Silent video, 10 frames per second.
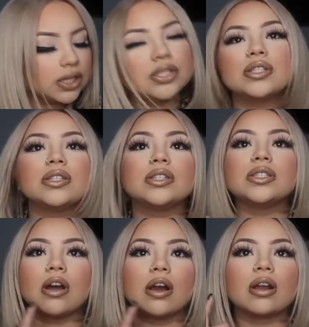is just a
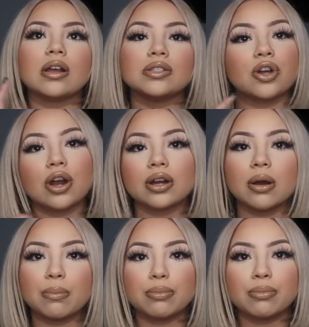dark
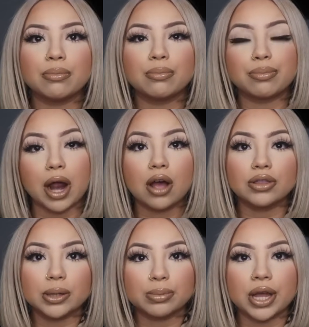
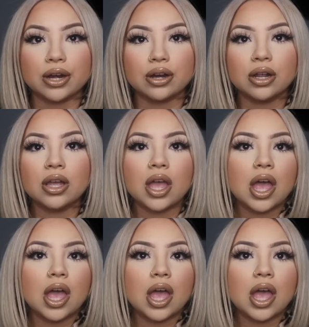brown lip liner.